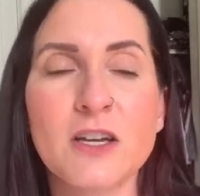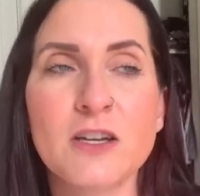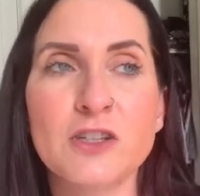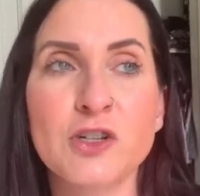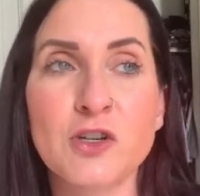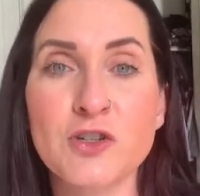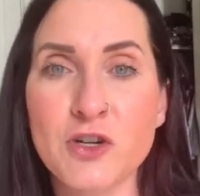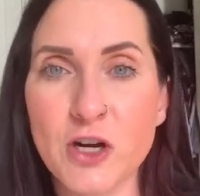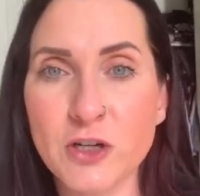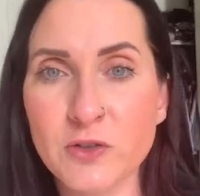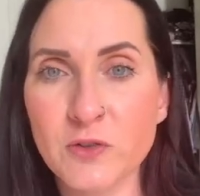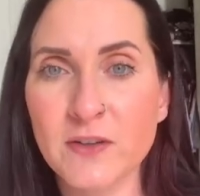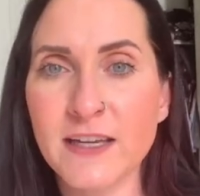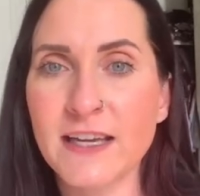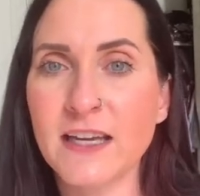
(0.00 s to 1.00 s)
your
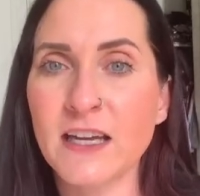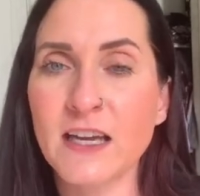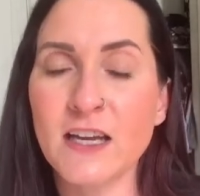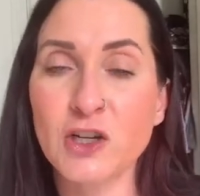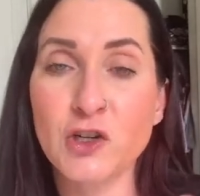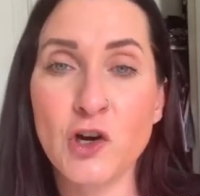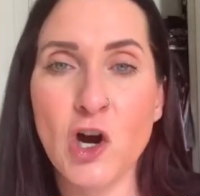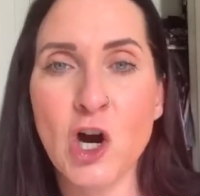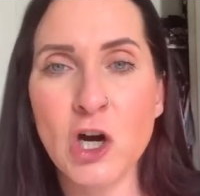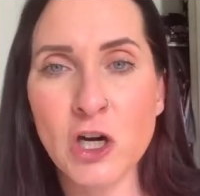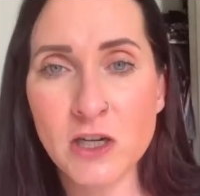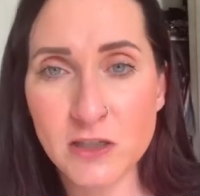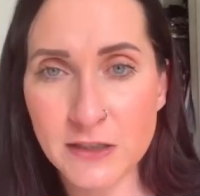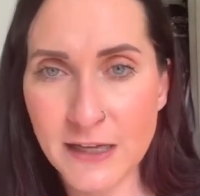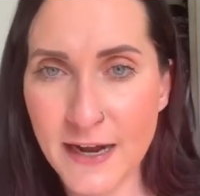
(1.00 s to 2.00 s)
journaling, your
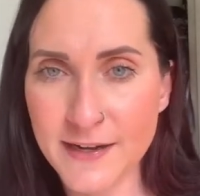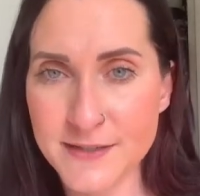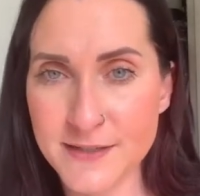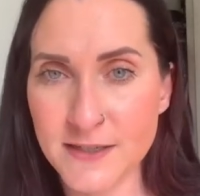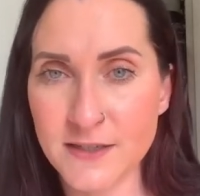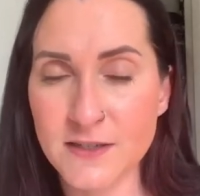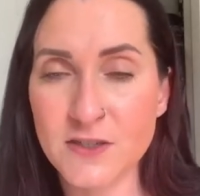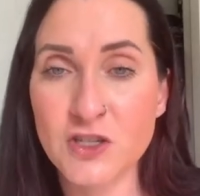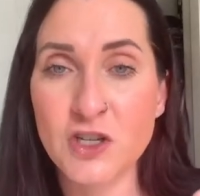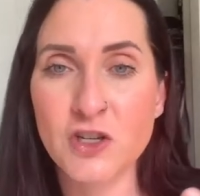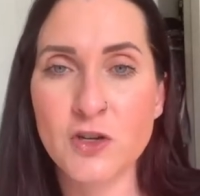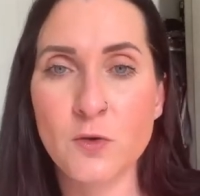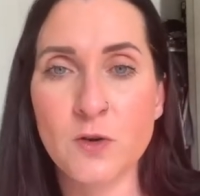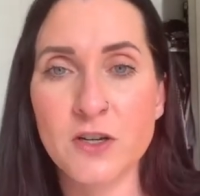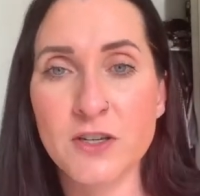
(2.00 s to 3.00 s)
art classes,
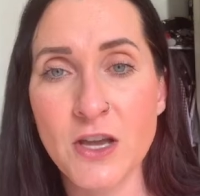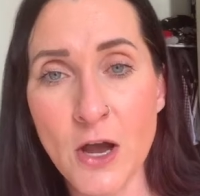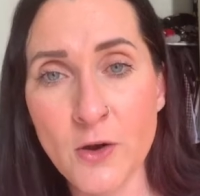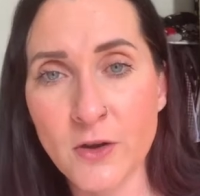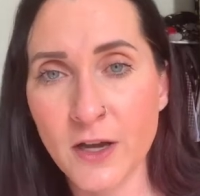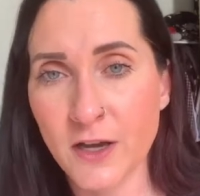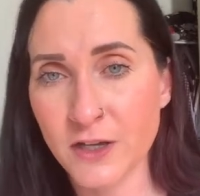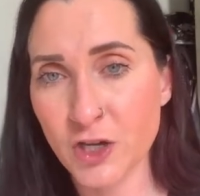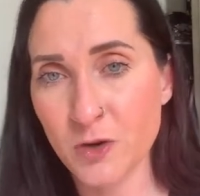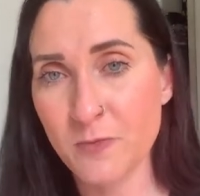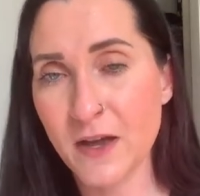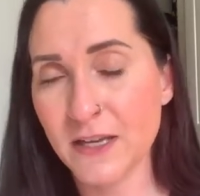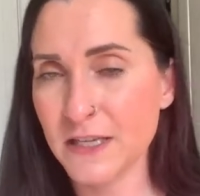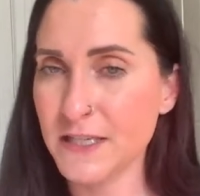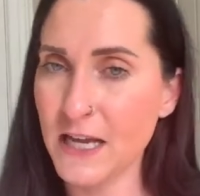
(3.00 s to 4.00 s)
your yoga, your
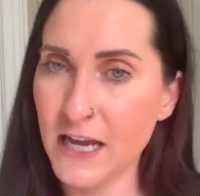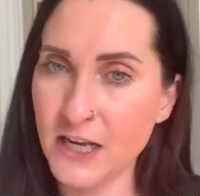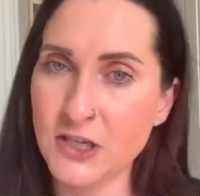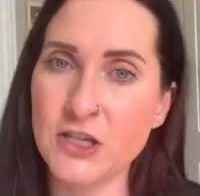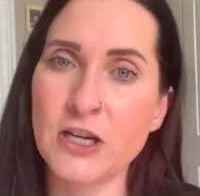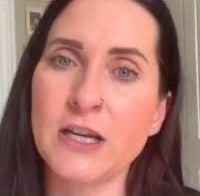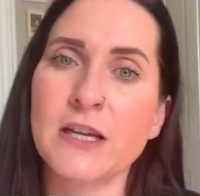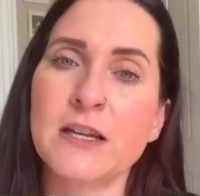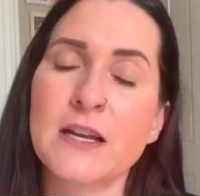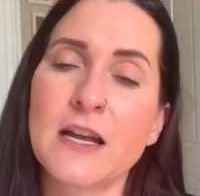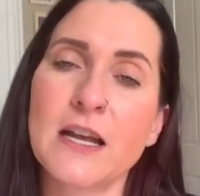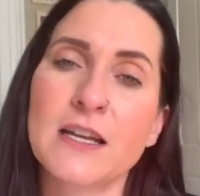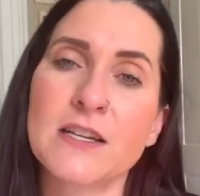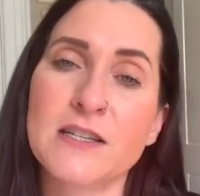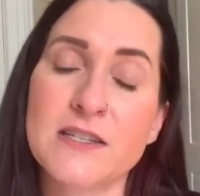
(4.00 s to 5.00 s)
meditation,
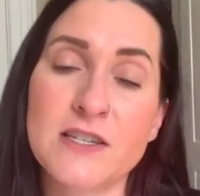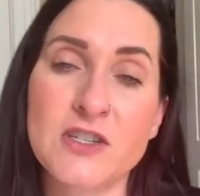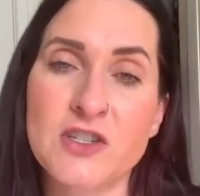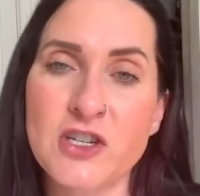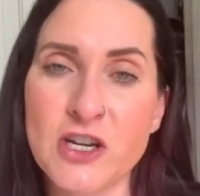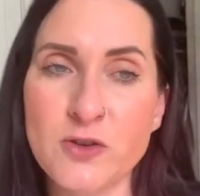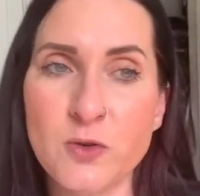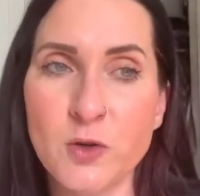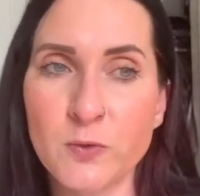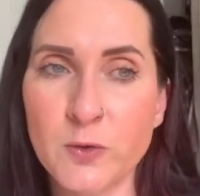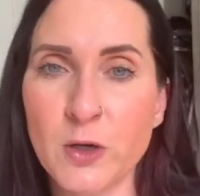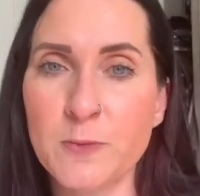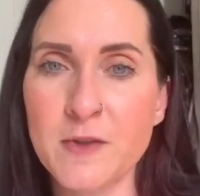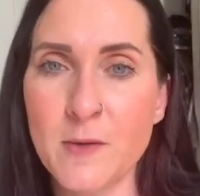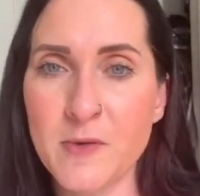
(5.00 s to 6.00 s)
and it's a general
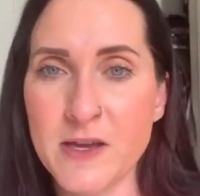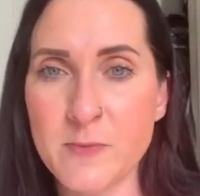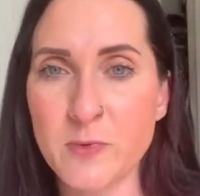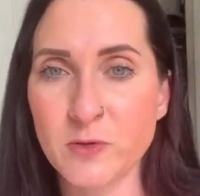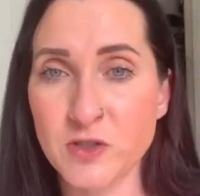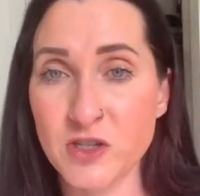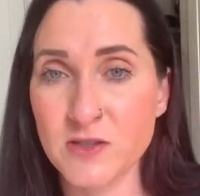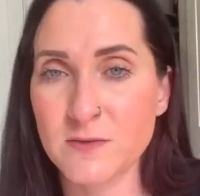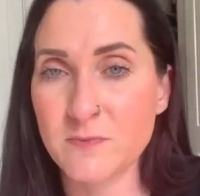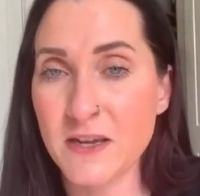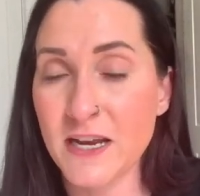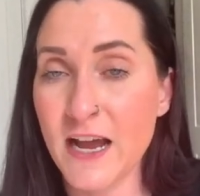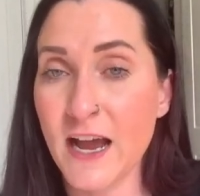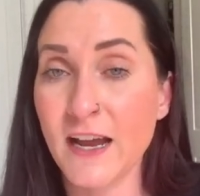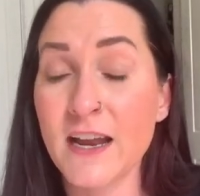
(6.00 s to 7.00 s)
room that people just
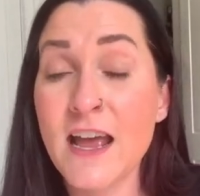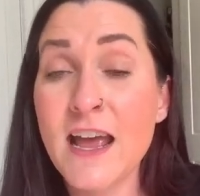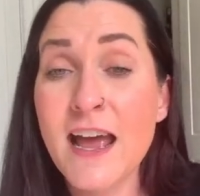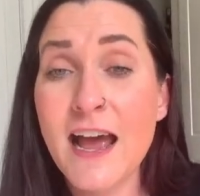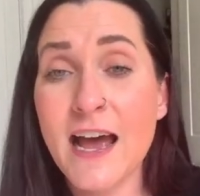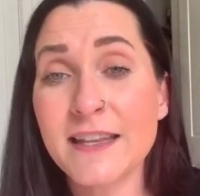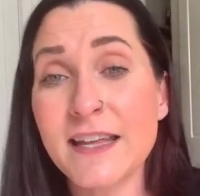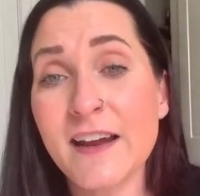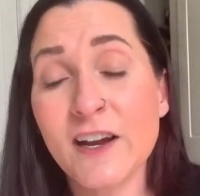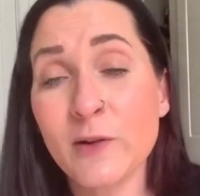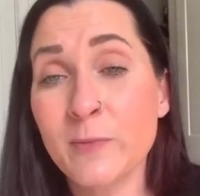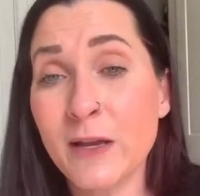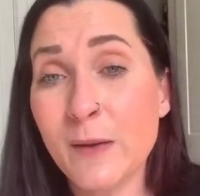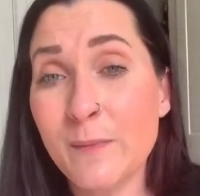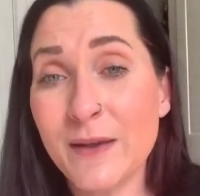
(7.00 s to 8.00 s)
meet at. At the
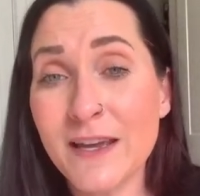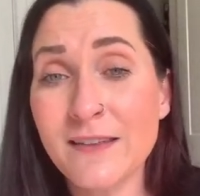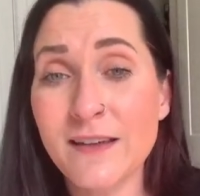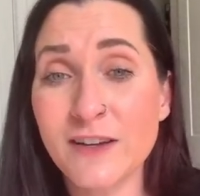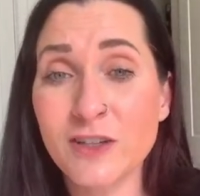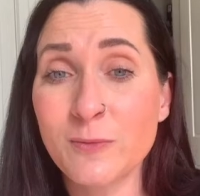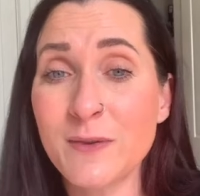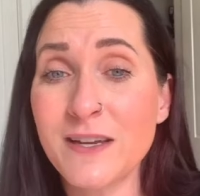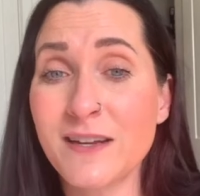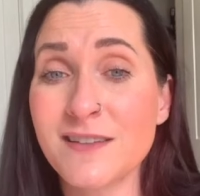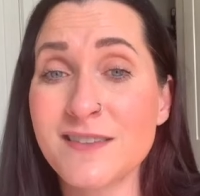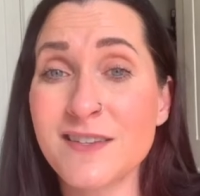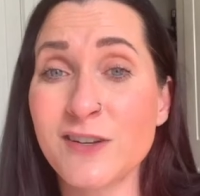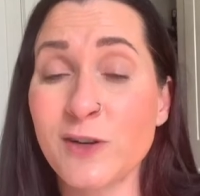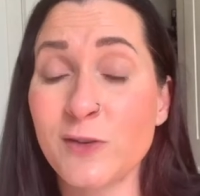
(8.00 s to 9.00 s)
Airbnb, that could be
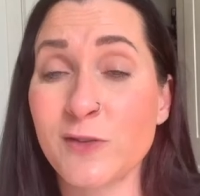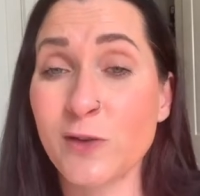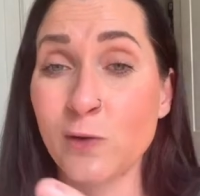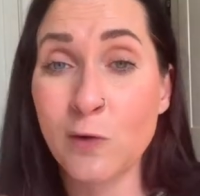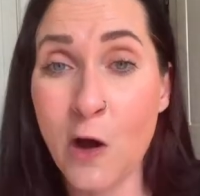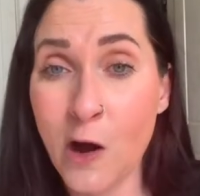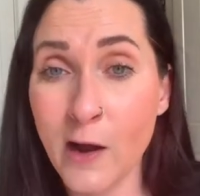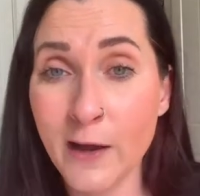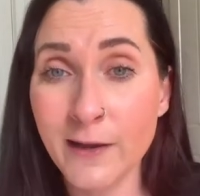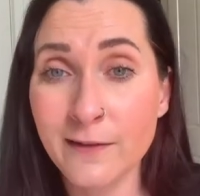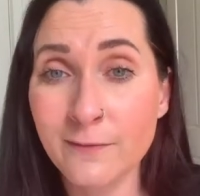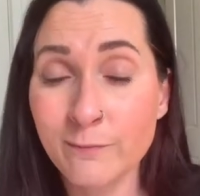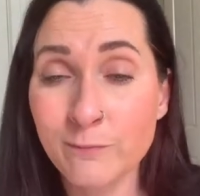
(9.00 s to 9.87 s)
considered the lawn,